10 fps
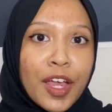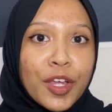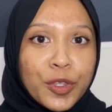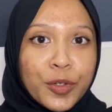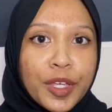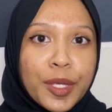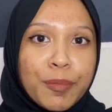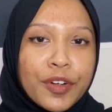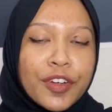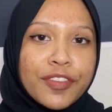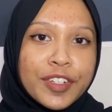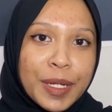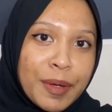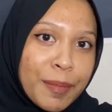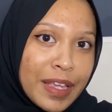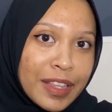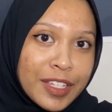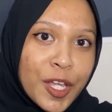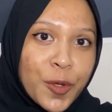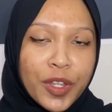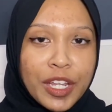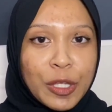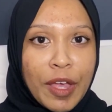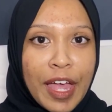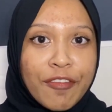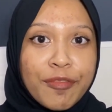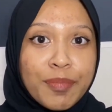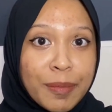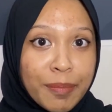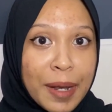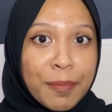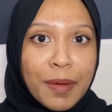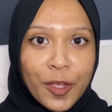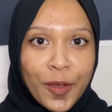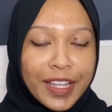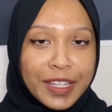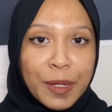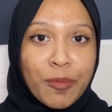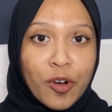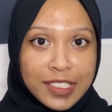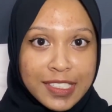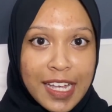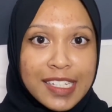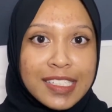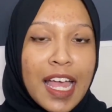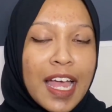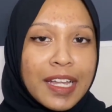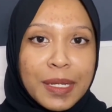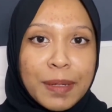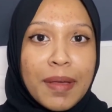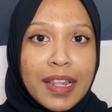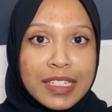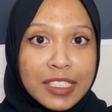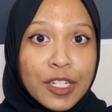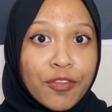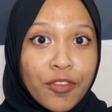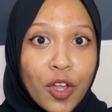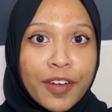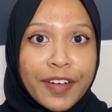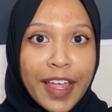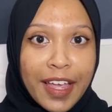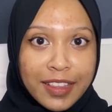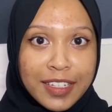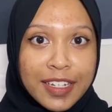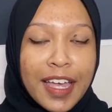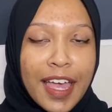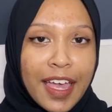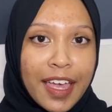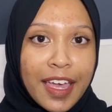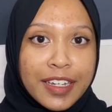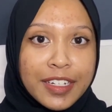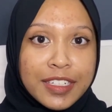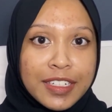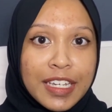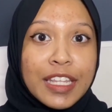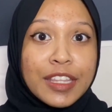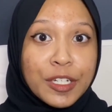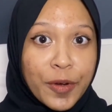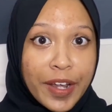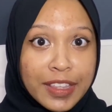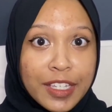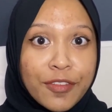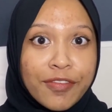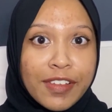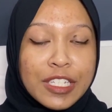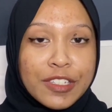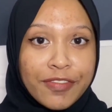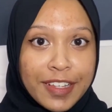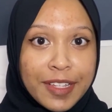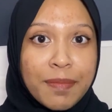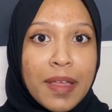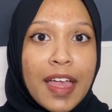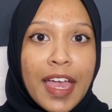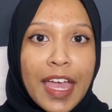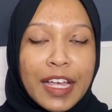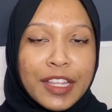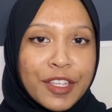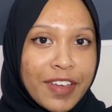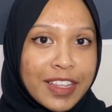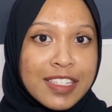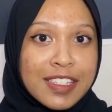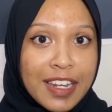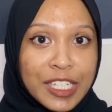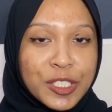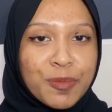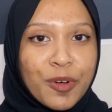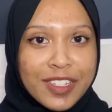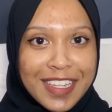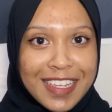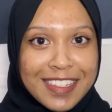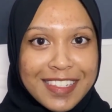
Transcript: To improve treatment method, we need to have membrane bioreactor process, the ballasted floc reactor, and the integrated fixed film activated sludge process.